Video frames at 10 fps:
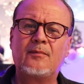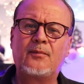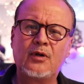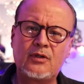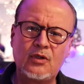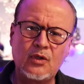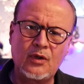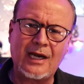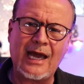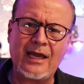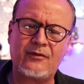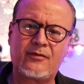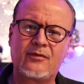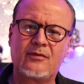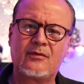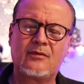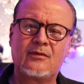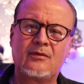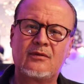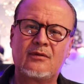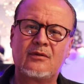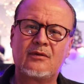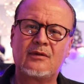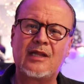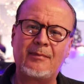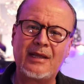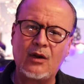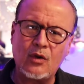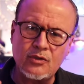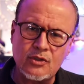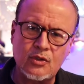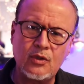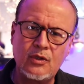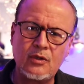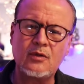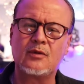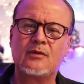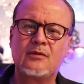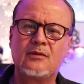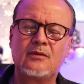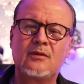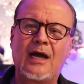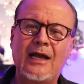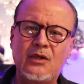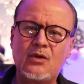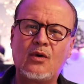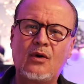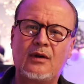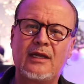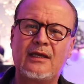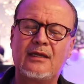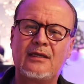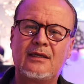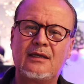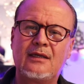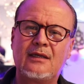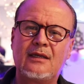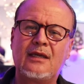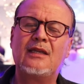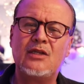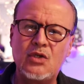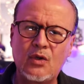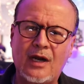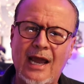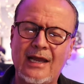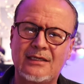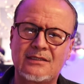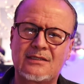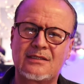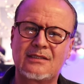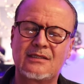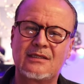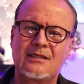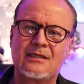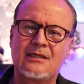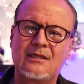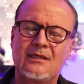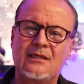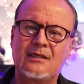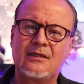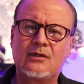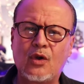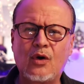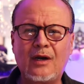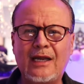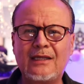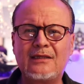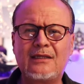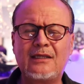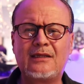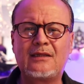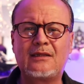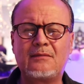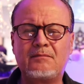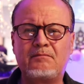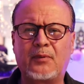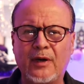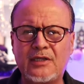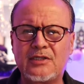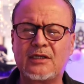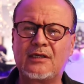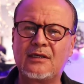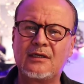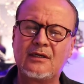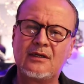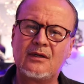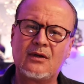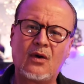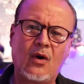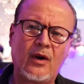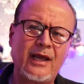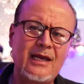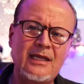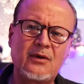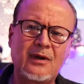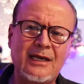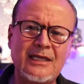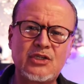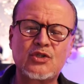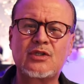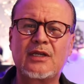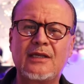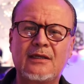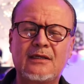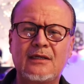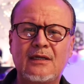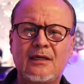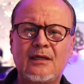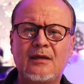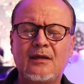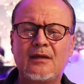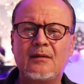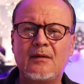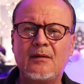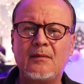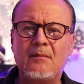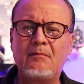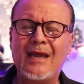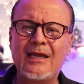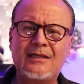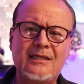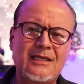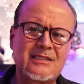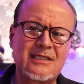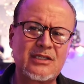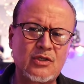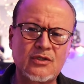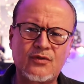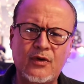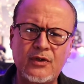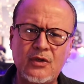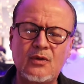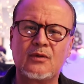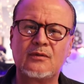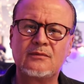Put your life that belongs to you and you only, in your hands. Don't let the preacher or any religious leader make the decisions for you